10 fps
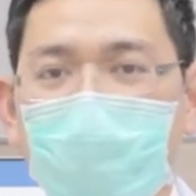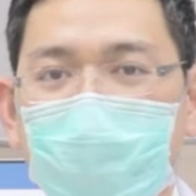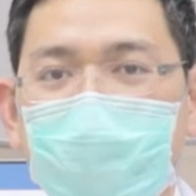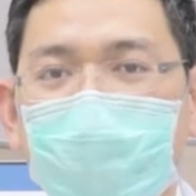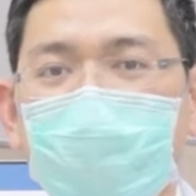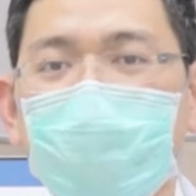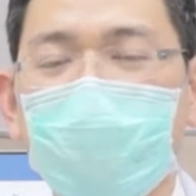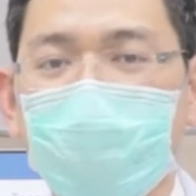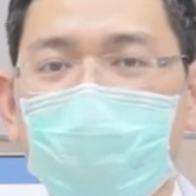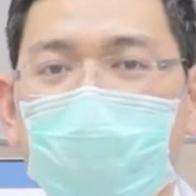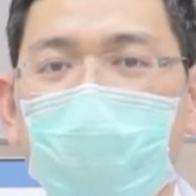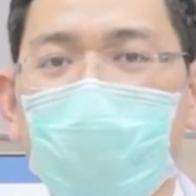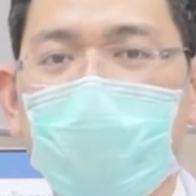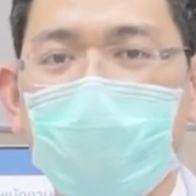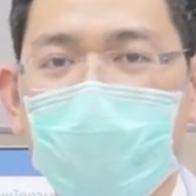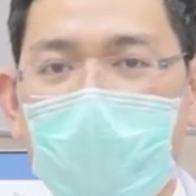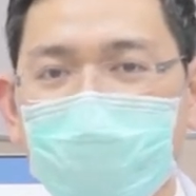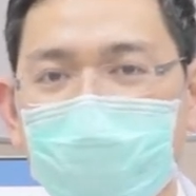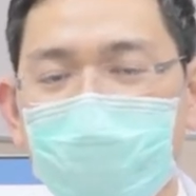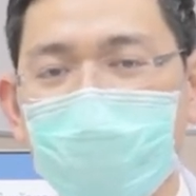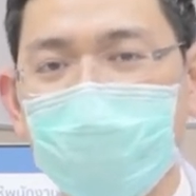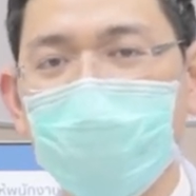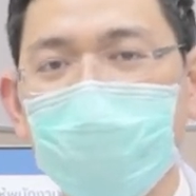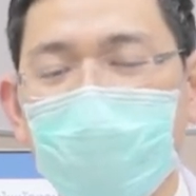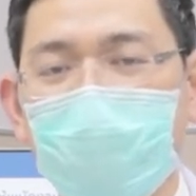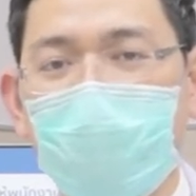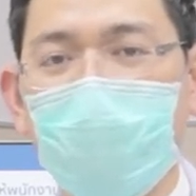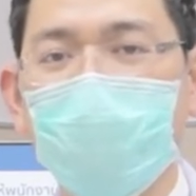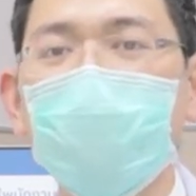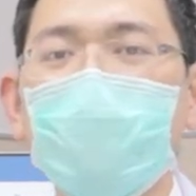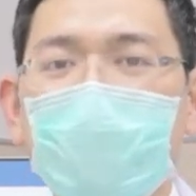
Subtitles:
repetitive overhead activity and